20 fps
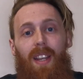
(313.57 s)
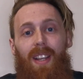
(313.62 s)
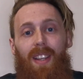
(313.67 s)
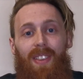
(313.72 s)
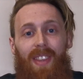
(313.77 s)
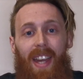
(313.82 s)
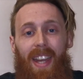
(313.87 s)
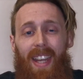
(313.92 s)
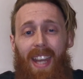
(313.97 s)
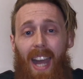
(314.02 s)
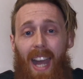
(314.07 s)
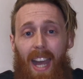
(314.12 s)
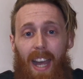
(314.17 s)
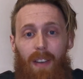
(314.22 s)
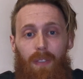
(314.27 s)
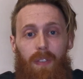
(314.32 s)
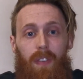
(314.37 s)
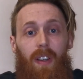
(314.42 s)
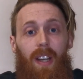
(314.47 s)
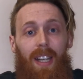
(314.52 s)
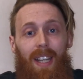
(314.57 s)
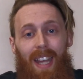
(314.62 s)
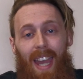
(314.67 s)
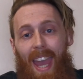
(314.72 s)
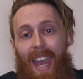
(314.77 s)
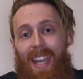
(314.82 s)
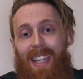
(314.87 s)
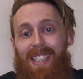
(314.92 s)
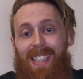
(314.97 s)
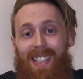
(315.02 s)
They have
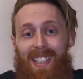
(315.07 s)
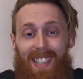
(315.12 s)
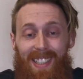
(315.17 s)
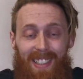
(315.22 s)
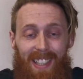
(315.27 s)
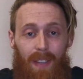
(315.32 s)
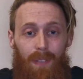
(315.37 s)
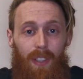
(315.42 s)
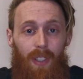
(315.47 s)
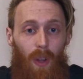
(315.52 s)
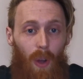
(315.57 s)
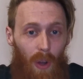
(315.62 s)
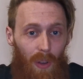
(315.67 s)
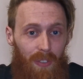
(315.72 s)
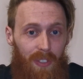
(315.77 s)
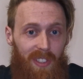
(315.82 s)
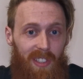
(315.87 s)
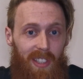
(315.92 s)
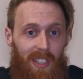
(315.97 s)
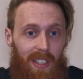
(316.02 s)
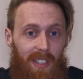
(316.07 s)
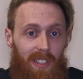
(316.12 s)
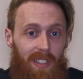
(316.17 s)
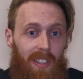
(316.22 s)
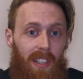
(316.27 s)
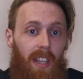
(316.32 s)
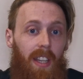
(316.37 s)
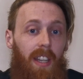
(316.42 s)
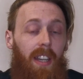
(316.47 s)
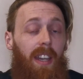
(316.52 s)
87 offices
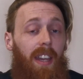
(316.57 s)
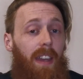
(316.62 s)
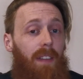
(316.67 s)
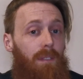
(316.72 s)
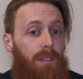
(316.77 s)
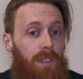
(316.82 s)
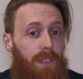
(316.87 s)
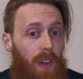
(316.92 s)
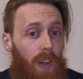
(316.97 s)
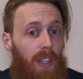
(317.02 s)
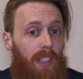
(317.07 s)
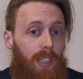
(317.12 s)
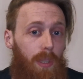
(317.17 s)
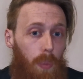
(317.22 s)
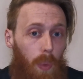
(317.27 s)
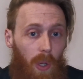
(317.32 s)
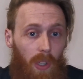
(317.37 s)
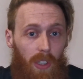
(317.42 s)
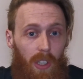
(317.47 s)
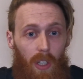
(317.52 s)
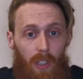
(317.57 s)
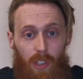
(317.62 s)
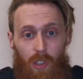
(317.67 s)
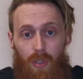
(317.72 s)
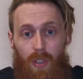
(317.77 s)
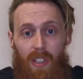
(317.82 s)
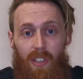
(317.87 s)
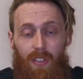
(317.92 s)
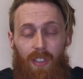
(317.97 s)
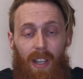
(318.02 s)
in 31
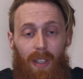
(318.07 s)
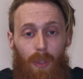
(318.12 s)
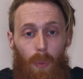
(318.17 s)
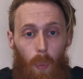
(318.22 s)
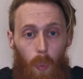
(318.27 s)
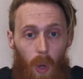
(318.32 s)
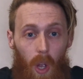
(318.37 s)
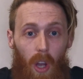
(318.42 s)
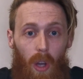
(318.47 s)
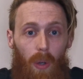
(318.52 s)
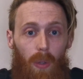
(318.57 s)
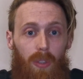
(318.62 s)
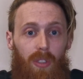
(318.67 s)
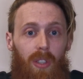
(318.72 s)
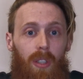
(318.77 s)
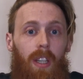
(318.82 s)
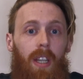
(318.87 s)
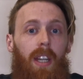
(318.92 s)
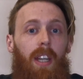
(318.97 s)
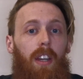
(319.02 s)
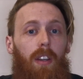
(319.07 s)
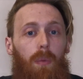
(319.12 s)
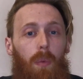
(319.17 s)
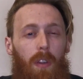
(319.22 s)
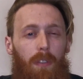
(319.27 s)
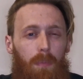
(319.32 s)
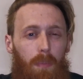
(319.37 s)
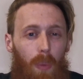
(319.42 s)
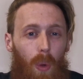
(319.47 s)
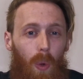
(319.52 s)
countries around the world, with
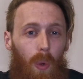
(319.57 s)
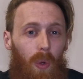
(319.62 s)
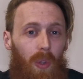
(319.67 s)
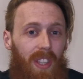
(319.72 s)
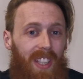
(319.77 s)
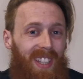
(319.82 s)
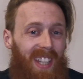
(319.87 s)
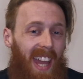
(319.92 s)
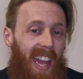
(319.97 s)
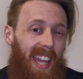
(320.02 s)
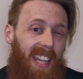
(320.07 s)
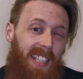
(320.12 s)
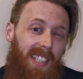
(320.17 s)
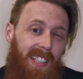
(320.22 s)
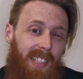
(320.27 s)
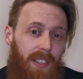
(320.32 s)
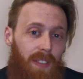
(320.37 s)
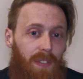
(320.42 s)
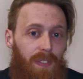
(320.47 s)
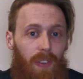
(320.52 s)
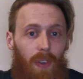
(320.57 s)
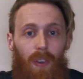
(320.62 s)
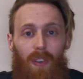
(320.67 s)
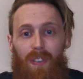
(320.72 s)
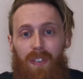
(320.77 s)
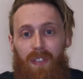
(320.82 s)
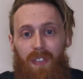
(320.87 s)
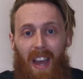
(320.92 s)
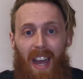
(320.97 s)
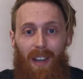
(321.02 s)
more than
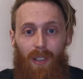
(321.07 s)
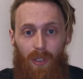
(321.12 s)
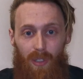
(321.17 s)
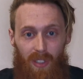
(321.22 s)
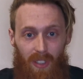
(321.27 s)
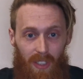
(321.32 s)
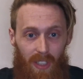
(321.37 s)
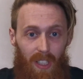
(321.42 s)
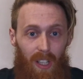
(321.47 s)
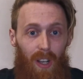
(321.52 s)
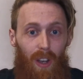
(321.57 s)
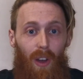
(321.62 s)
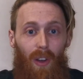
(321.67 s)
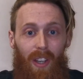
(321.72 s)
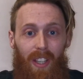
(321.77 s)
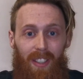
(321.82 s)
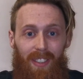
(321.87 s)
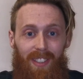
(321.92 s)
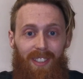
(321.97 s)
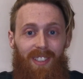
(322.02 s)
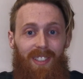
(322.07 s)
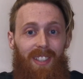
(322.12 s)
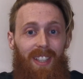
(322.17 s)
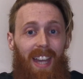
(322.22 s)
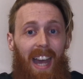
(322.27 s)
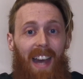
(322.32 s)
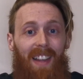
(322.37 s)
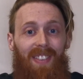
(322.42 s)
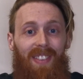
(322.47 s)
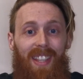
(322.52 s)
84,000 clients.
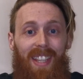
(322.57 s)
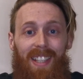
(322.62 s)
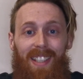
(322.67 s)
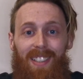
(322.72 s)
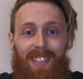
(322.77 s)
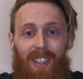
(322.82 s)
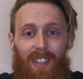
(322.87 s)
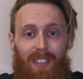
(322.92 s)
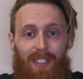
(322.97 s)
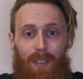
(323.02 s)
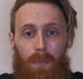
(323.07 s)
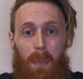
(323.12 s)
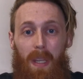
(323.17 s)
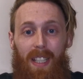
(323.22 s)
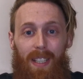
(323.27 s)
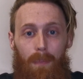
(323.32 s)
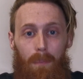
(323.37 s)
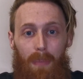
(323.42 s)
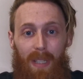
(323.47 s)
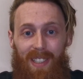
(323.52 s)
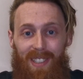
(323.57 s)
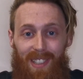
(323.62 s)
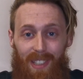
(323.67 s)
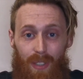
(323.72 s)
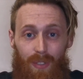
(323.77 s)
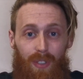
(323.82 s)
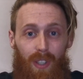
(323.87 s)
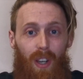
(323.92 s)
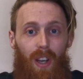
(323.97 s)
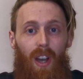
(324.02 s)
And these guys have been in business
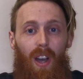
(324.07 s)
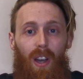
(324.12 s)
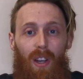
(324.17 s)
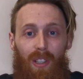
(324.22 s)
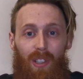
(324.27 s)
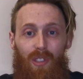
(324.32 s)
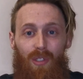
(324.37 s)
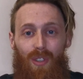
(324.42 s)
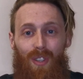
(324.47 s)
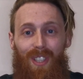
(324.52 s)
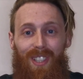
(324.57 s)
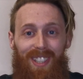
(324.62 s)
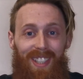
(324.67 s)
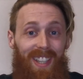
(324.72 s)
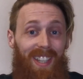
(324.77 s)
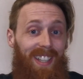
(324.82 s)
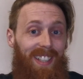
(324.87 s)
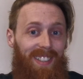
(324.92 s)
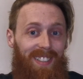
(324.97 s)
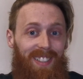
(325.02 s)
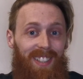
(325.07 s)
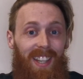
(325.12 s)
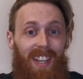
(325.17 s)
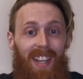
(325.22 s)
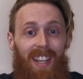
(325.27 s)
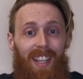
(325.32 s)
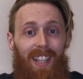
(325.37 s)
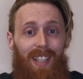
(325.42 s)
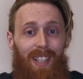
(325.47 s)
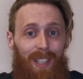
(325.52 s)
for 100 years,
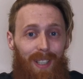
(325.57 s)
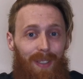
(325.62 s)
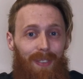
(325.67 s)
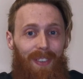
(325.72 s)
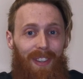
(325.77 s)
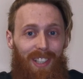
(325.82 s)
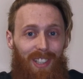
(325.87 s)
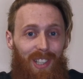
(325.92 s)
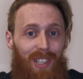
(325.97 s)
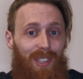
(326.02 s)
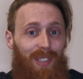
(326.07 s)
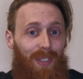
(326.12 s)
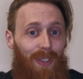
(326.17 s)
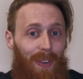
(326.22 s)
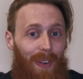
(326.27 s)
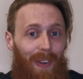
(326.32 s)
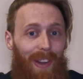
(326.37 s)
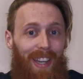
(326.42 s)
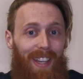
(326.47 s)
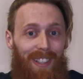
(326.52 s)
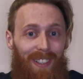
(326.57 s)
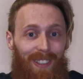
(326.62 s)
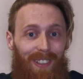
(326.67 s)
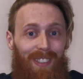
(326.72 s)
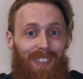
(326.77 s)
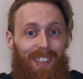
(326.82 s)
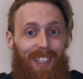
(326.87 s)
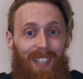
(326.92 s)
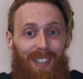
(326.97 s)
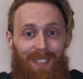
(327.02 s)
which is quite a long
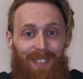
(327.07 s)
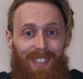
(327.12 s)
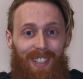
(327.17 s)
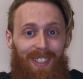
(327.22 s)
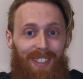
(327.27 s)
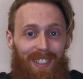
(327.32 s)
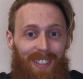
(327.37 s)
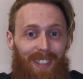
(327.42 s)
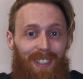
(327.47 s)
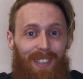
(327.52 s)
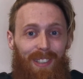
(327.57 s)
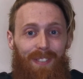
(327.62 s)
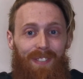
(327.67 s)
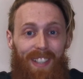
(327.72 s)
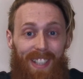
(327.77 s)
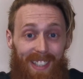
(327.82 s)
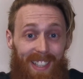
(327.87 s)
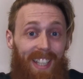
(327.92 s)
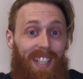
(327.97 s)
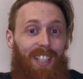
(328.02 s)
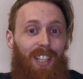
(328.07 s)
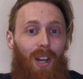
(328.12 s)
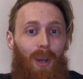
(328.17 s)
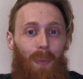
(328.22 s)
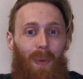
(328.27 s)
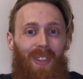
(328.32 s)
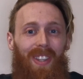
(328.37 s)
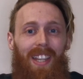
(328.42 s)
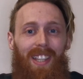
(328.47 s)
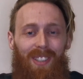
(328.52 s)
time, so you'd like to think they know
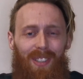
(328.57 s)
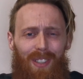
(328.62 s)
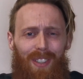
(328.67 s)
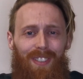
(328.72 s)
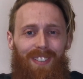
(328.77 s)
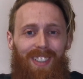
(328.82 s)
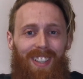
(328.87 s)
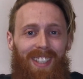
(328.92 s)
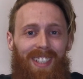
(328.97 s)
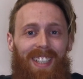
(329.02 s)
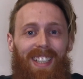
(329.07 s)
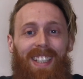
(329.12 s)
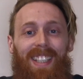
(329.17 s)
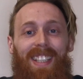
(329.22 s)
what they're doing, right?